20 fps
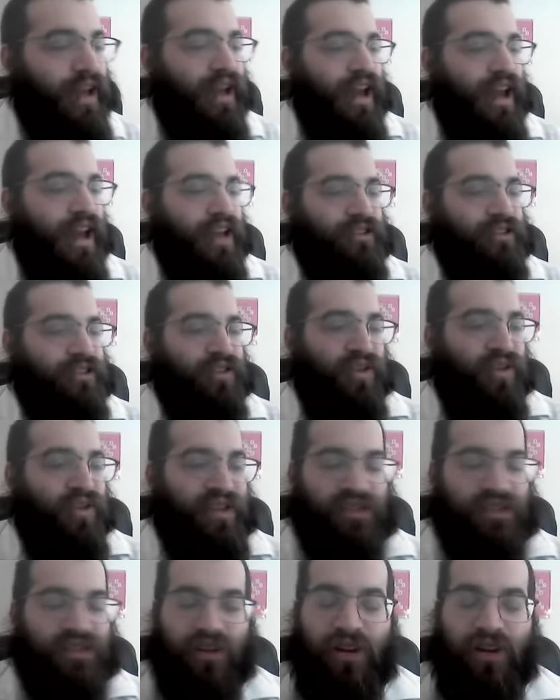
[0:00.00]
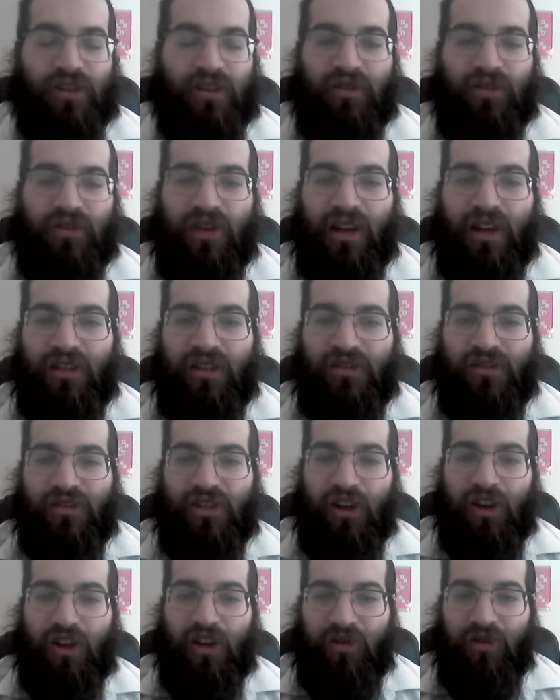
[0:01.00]
And so they started doing their
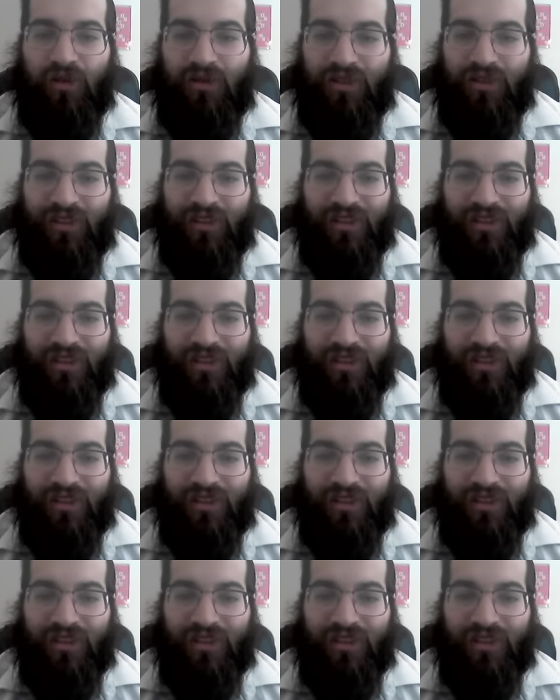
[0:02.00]
show.